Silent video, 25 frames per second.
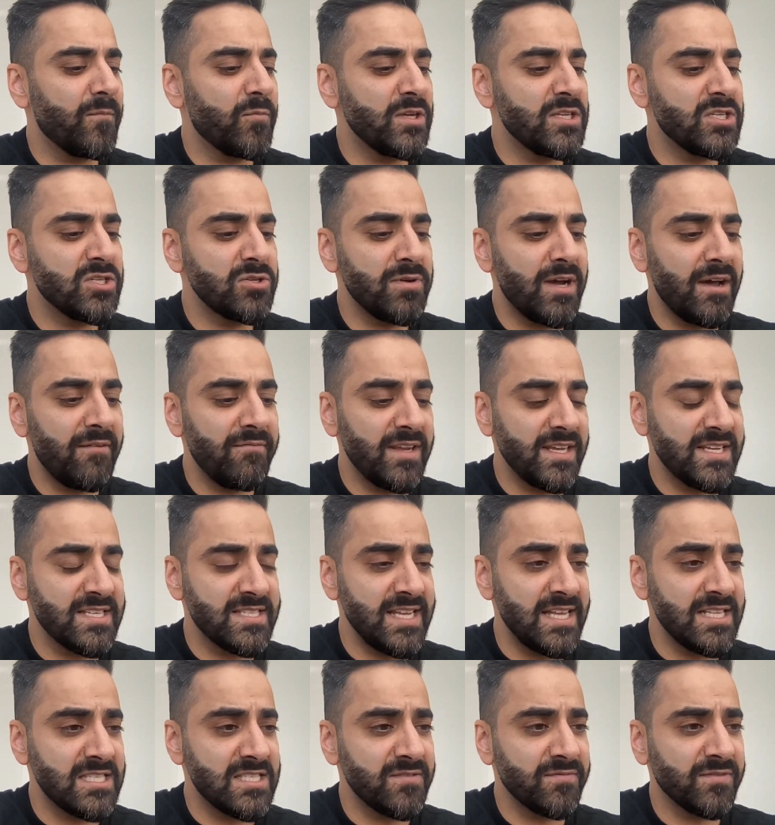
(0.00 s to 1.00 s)
We do have an
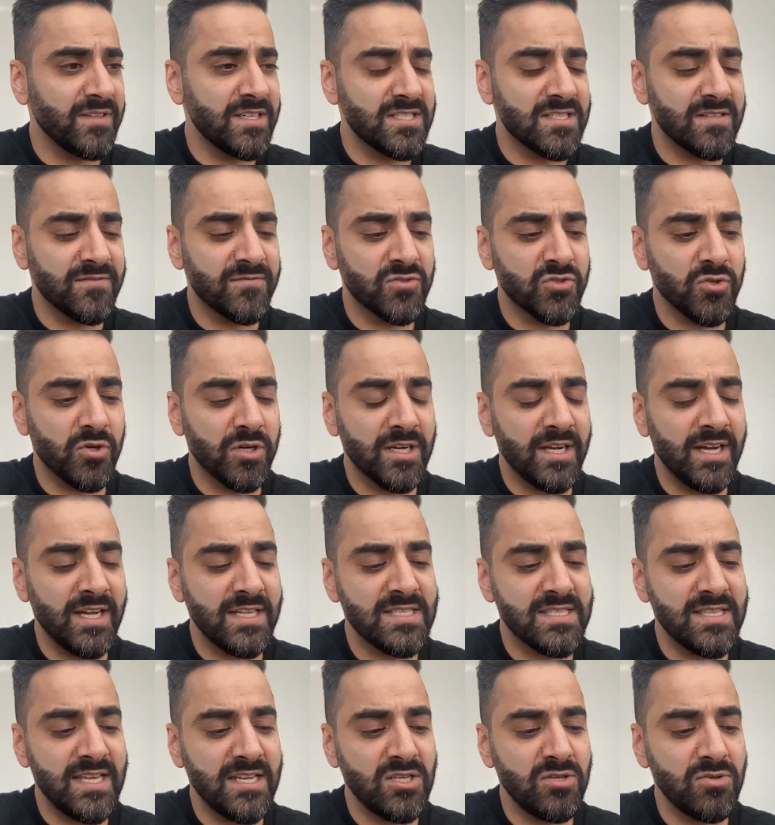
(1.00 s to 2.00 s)
extensive list of
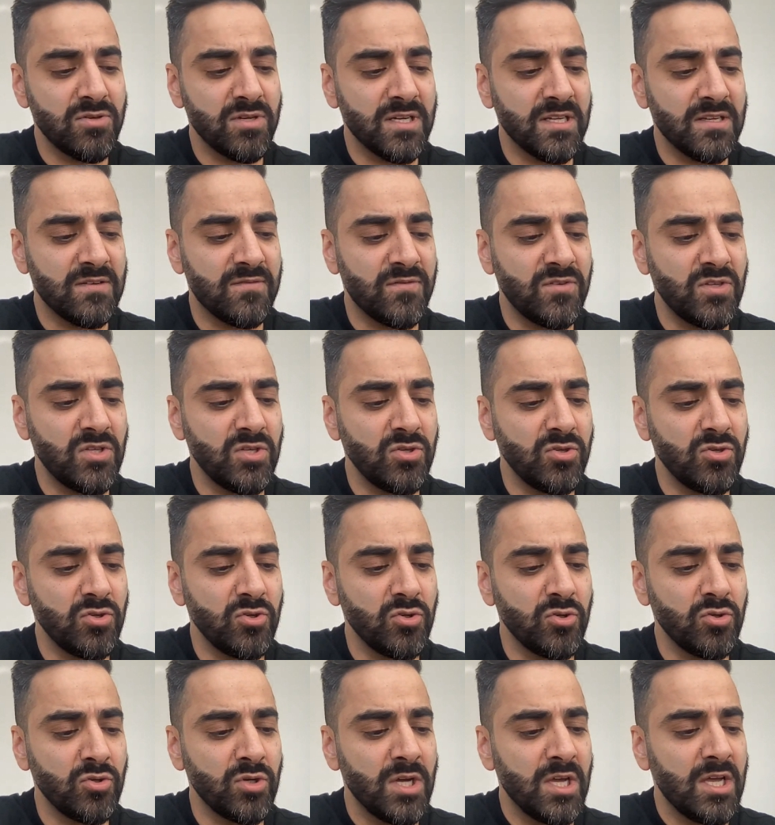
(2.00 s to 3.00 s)
shortcuts that you could
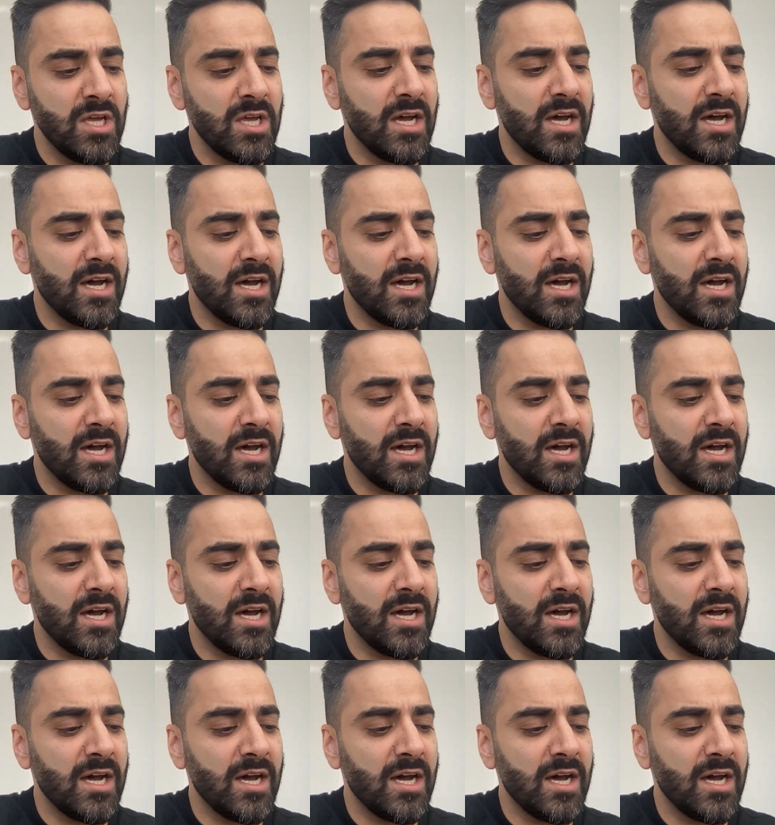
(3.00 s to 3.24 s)
view.